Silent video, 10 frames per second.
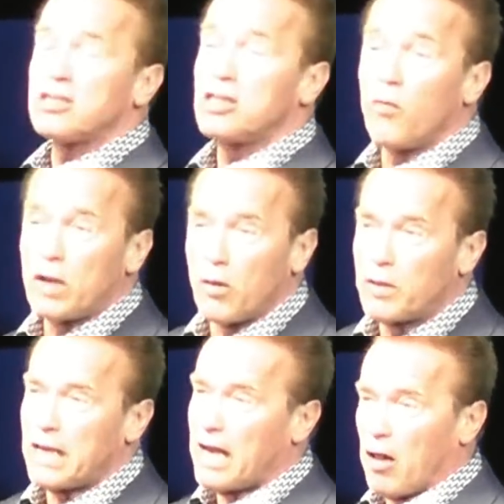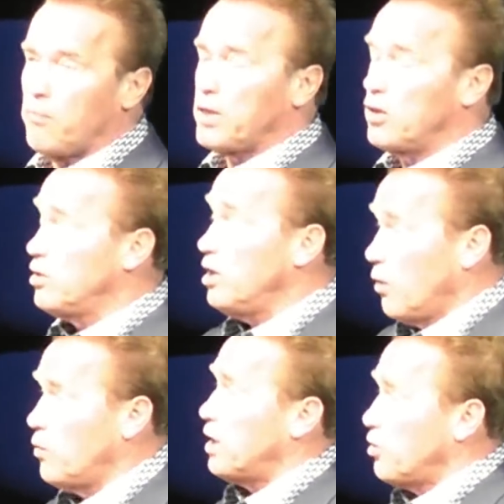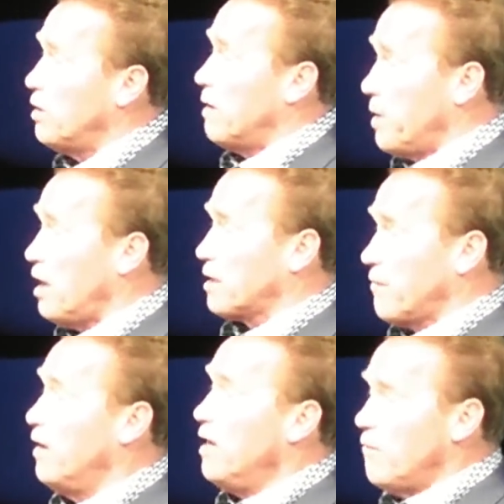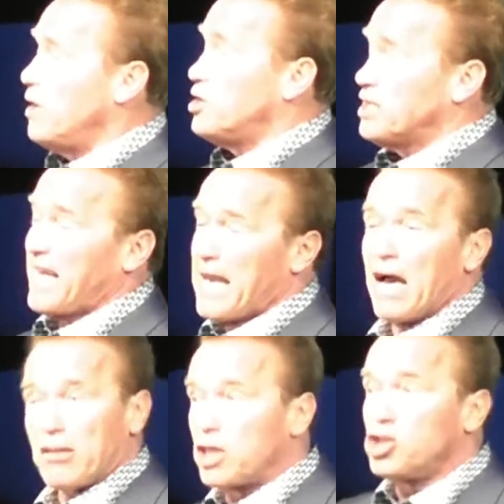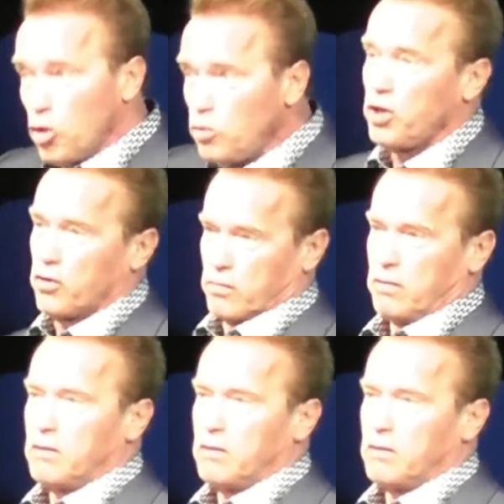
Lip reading: There's no one over there helping you. You know what they do in America. When you just hang out, they shoot you.